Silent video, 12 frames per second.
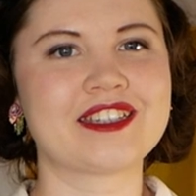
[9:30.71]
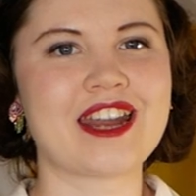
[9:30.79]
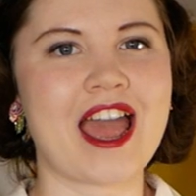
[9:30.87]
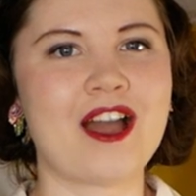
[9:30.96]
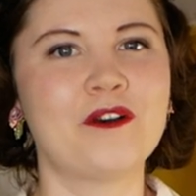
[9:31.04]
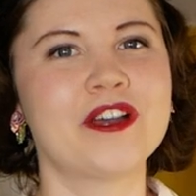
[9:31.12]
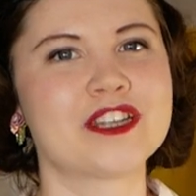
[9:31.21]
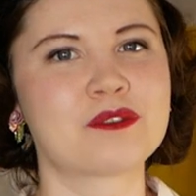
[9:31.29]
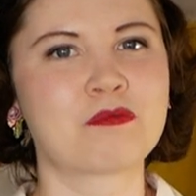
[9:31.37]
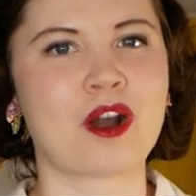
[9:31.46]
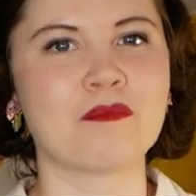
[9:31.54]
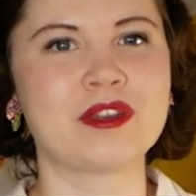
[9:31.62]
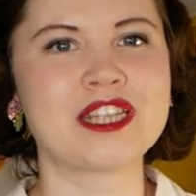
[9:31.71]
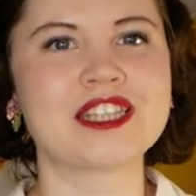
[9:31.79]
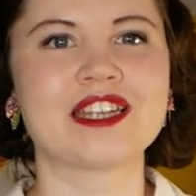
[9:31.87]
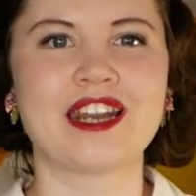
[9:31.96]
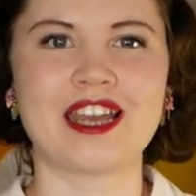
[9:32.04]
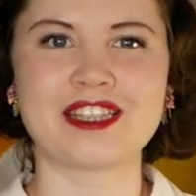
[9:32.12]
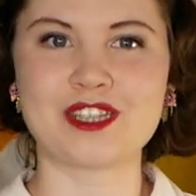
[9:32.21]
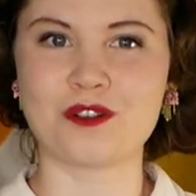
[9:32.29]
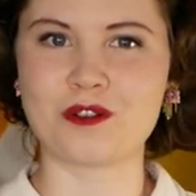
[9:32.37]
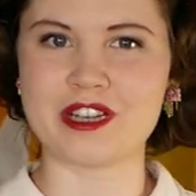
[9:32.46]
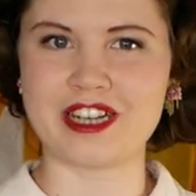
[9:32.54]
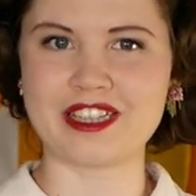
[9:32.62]
now, as promised, let's
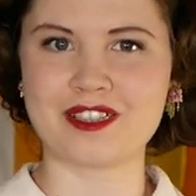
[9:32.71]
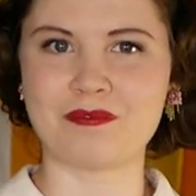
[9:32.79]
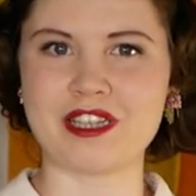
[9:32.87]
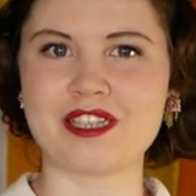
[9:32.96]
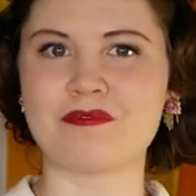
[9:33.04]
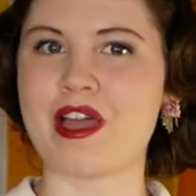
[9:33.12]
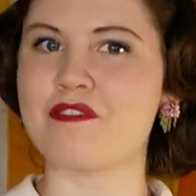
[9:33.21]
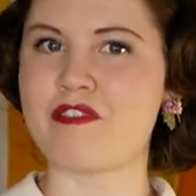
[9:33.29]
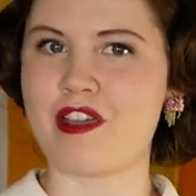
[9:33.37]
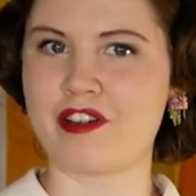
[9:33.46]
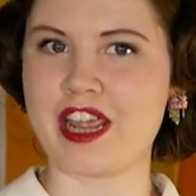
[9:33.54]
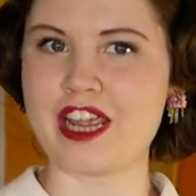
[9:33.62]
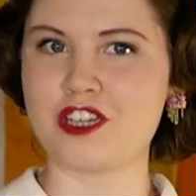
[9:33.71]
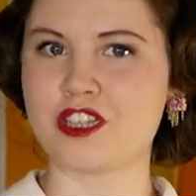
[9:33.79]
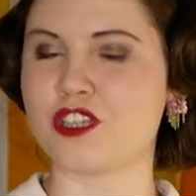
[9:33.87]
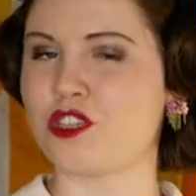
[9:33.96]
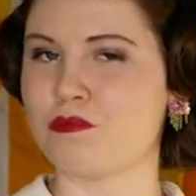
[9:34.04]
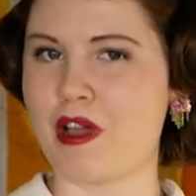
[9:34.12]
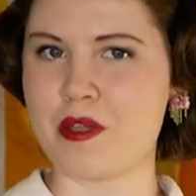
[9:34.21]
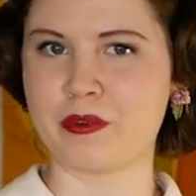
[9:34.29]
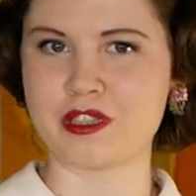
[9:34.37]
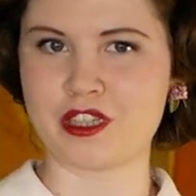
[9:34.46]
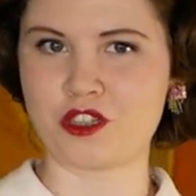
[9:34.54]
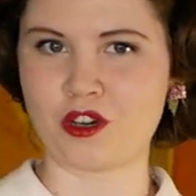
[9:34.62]
talk a little bit about variations you might
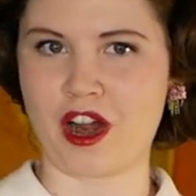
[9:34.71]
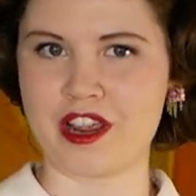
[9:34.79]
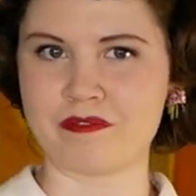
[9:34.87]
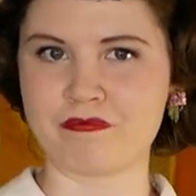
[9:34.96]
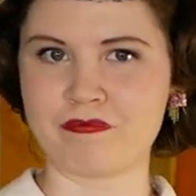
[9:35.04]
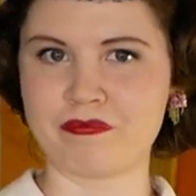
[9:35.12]
want to try.